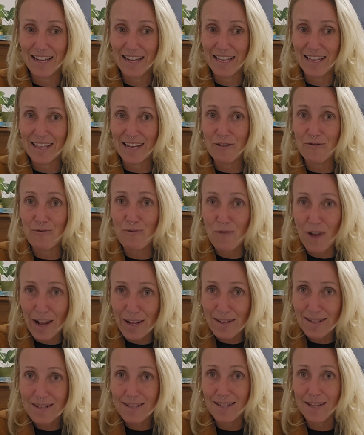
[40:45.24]
that
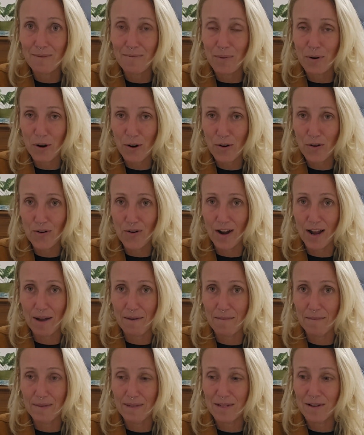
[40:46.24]
runs the
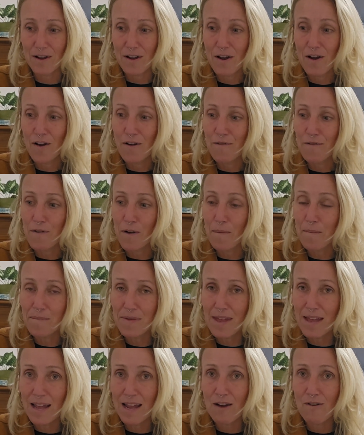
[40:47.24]
programs. From
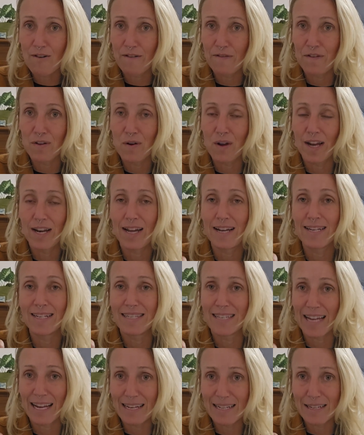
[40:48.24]
there, if you can
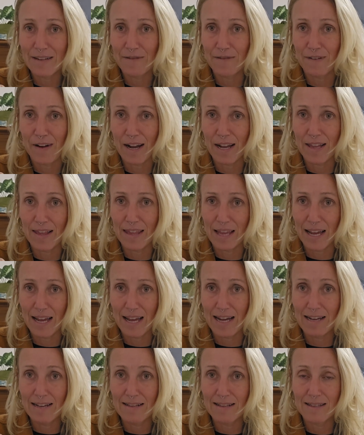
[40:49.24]
identify
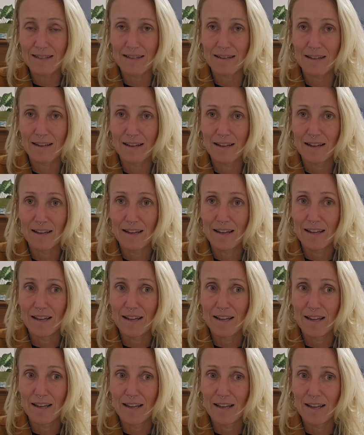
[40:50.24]
that
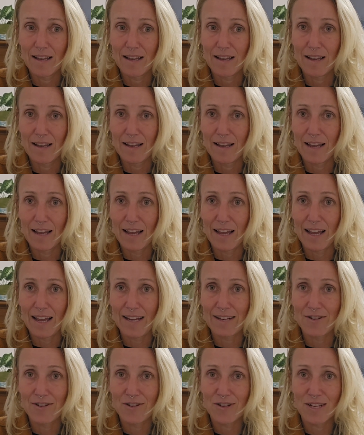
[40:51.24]

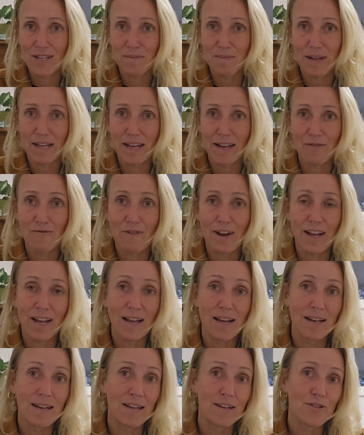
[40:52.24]
and just be in
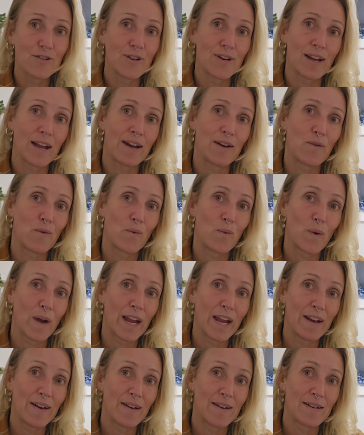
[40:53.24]
recognition and
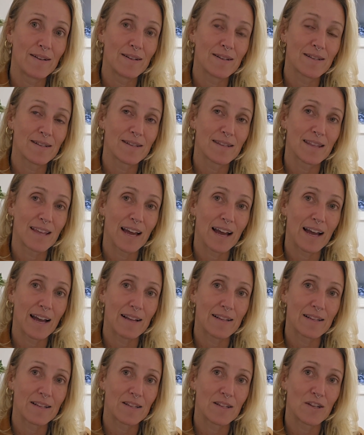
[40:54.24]
awareness
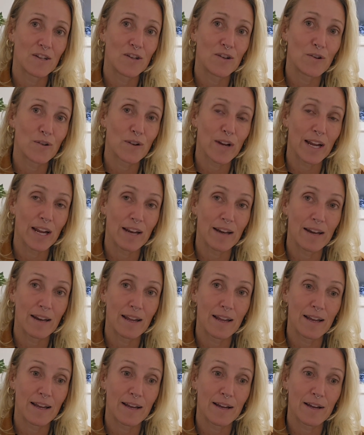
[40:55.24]
that you're in
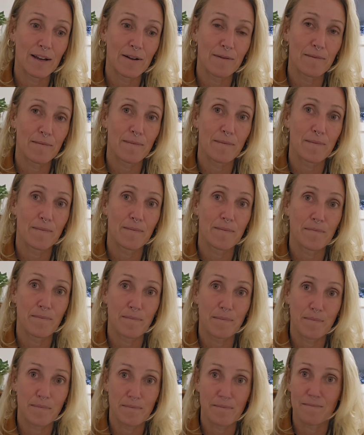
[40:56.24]
a
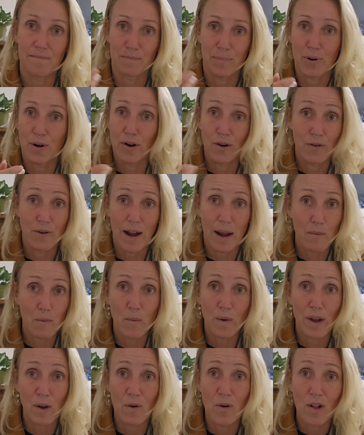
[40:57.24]
program,
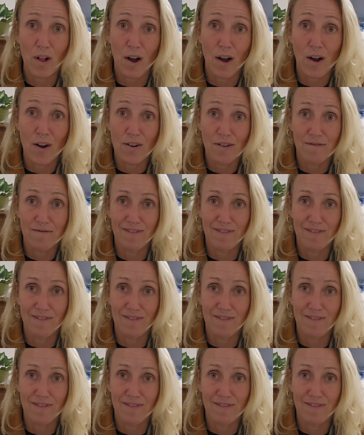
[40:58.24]
we all are,